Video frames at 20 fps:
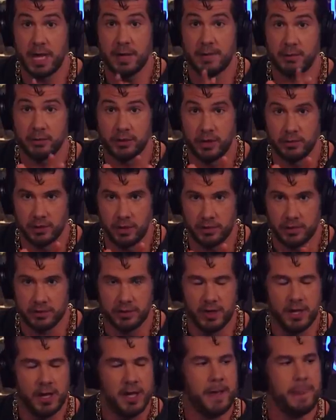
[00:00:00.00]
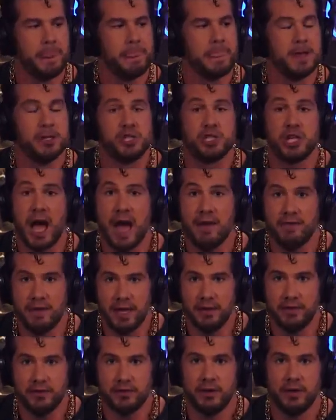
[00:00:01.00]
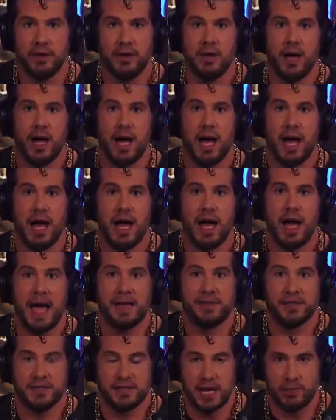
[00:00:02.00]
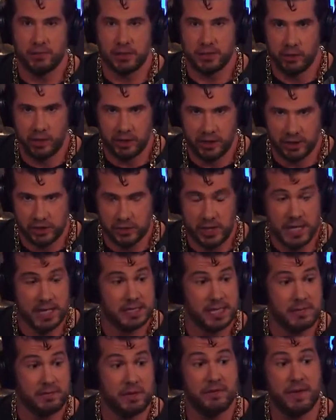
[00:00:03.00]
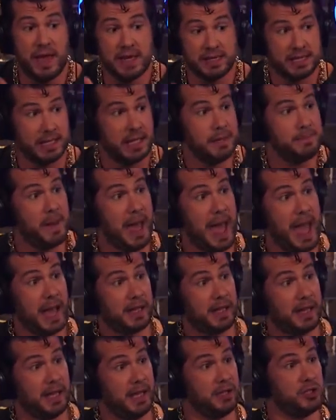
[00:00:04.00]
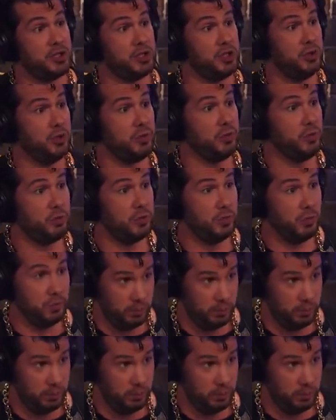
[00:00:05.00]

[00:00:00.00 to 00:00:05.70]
A lot of people don't know this. Yeah. Chavez had the state run the oil industry instead of investing it back into